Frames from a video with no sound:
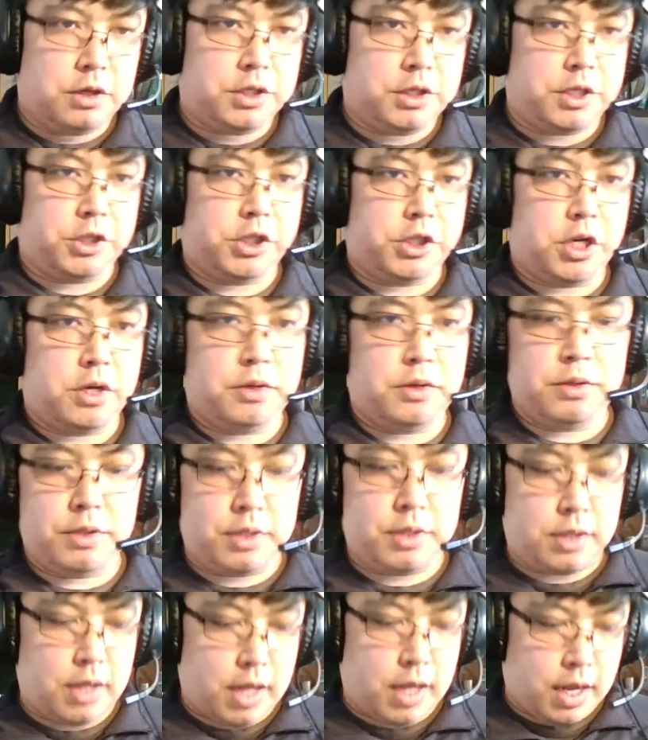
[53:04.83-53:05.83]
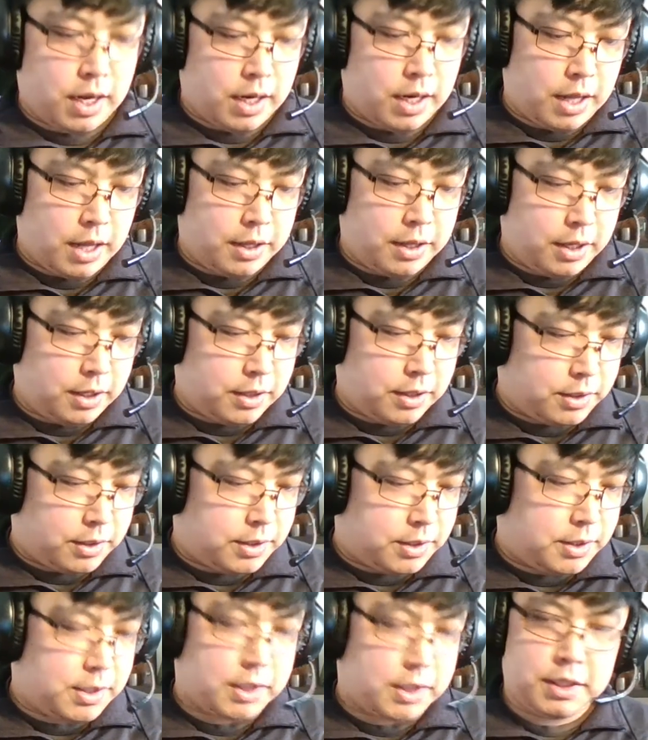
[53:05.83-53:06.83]
at shows, and I think they're
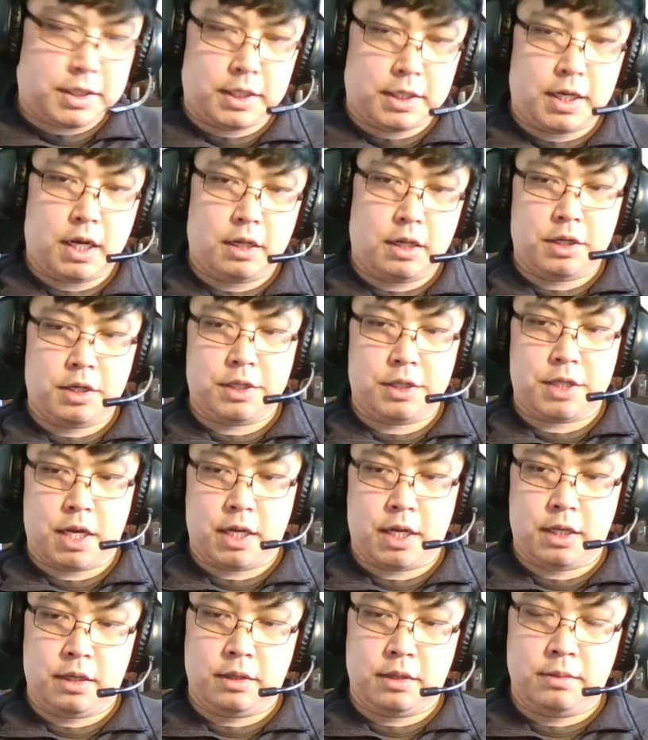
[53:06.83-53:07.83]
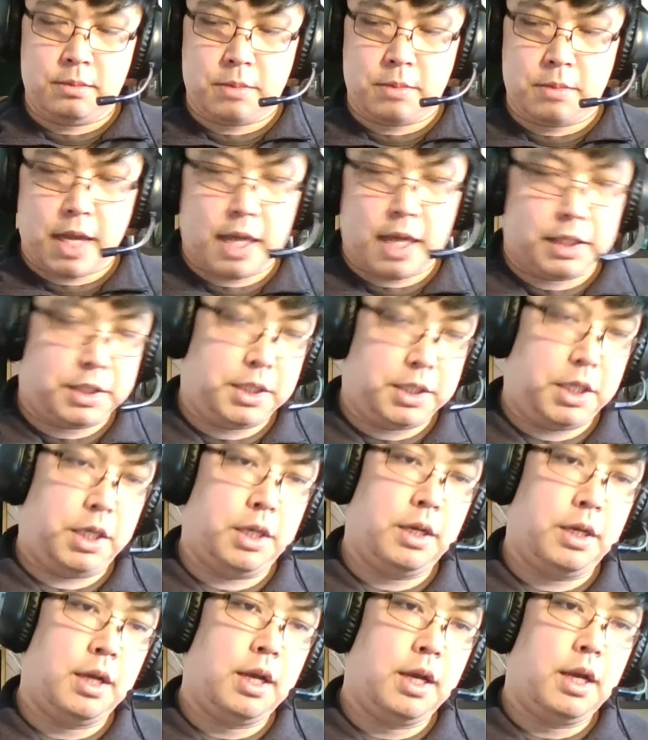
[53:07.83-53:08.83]
$60 on my Etsy,
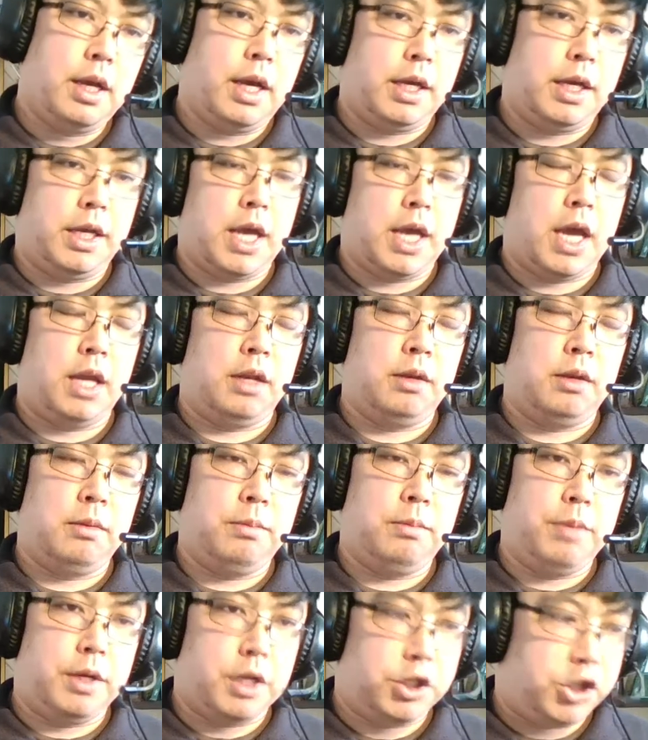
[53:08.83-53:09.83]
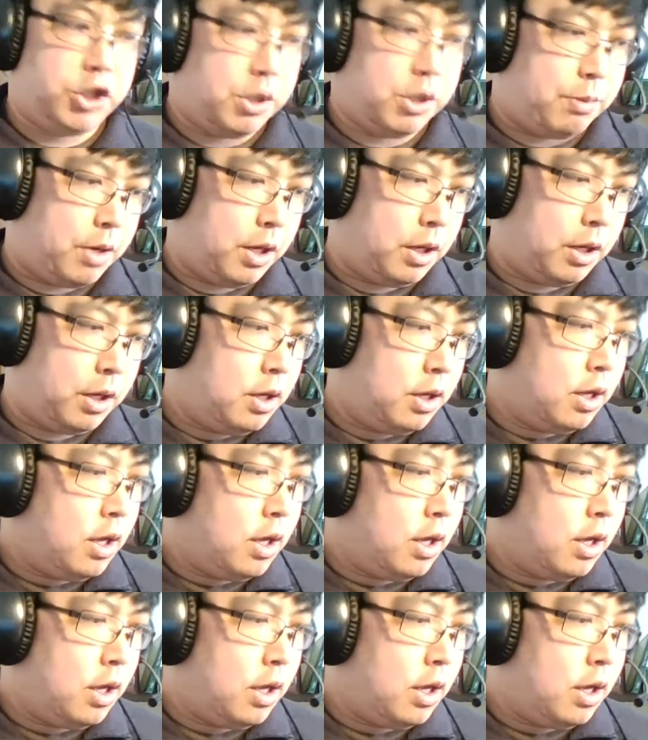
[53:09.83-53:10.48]
again, because shipping.